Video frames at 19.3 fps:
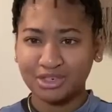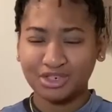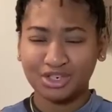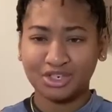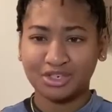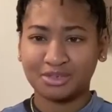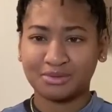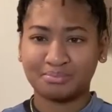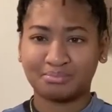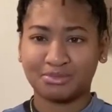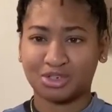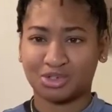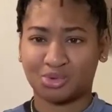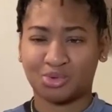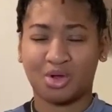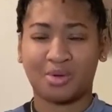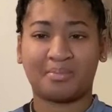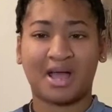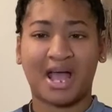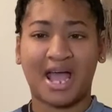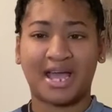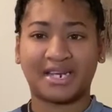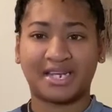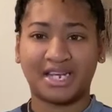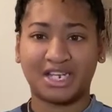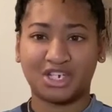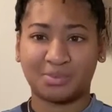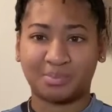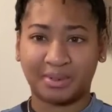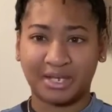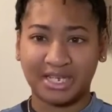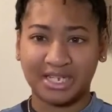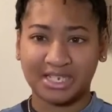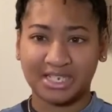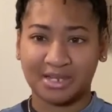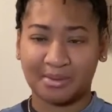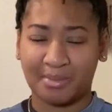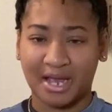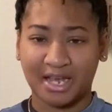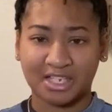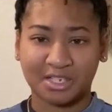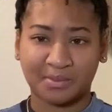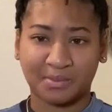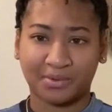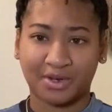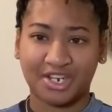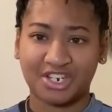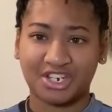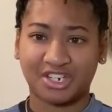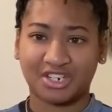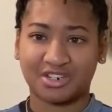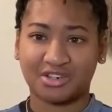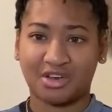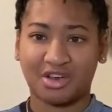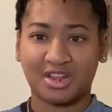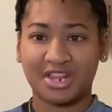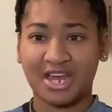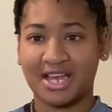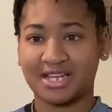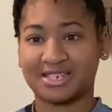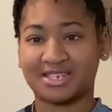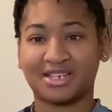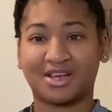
just the story behind each piece and my inspiration and all that.